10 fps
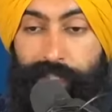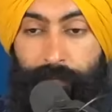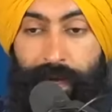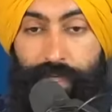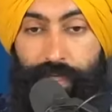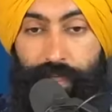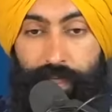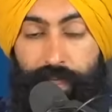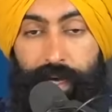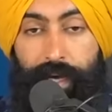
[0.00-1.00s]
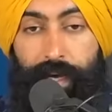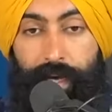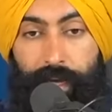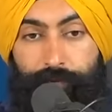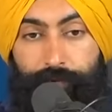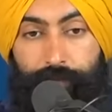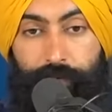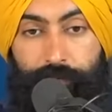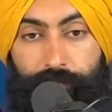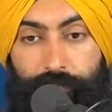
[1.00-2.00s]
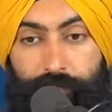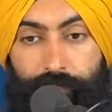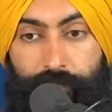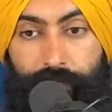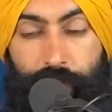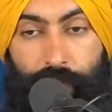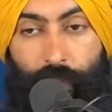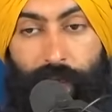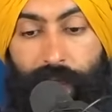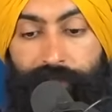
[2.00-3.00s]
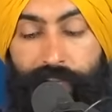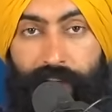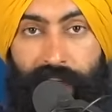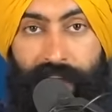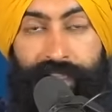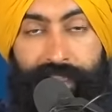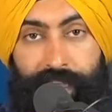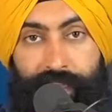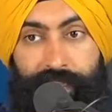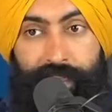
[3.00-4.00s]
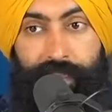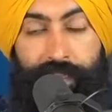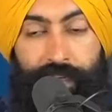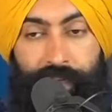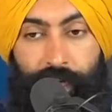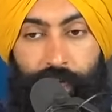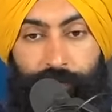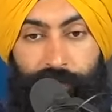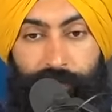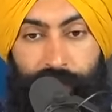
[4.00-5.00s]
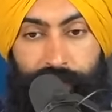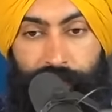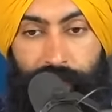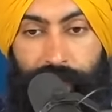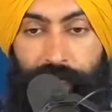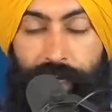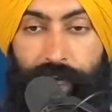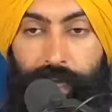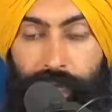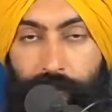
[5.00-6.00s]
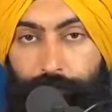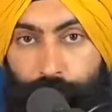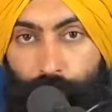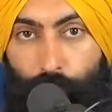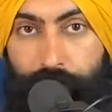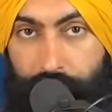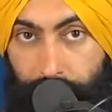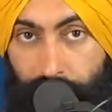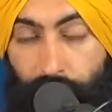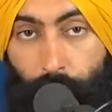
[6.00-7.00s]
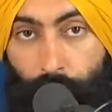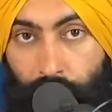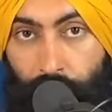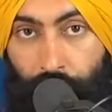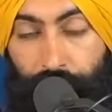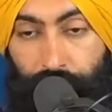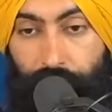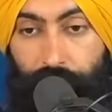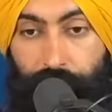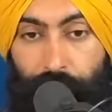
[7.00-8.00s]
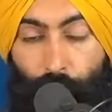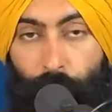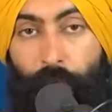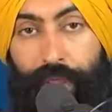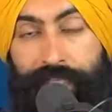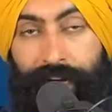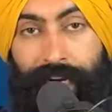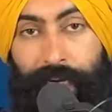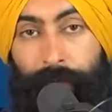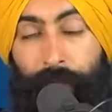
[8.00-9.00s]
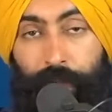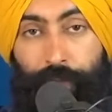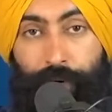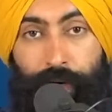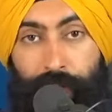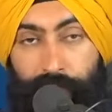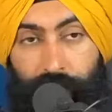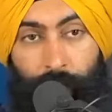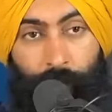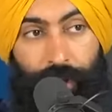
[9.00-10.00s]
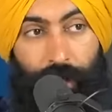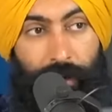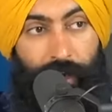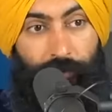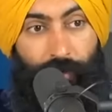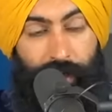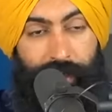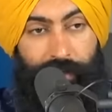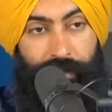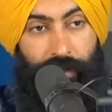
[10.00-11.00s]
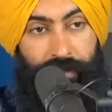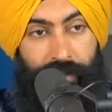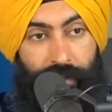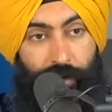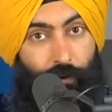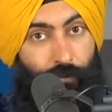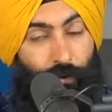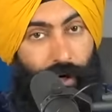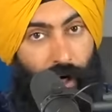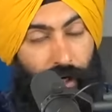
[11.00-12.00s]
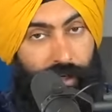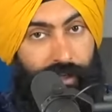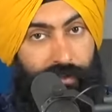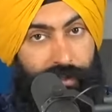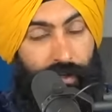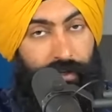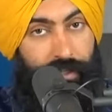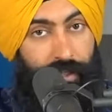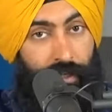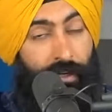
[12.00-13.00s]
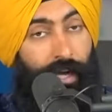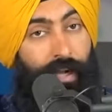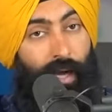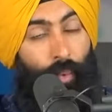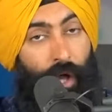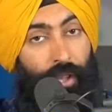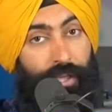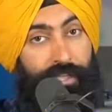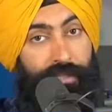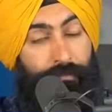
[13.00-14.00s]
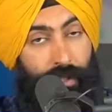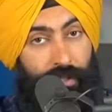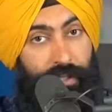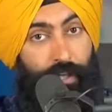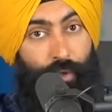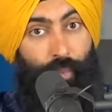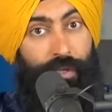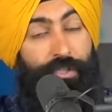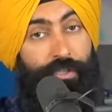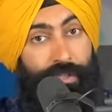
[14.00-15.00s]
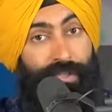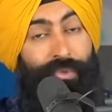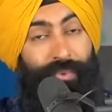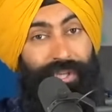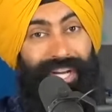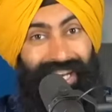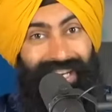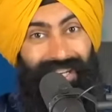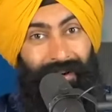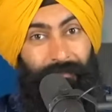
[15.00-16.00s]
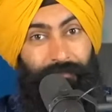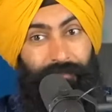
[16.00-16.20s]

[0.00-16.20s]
especially if you don't have the assets to take care of you because again, if you want to become wealthy, that wealth is not going to be built through your income, whether you're making $40,000 a year or $400,000 a year. That wealth is built through what you do with your income.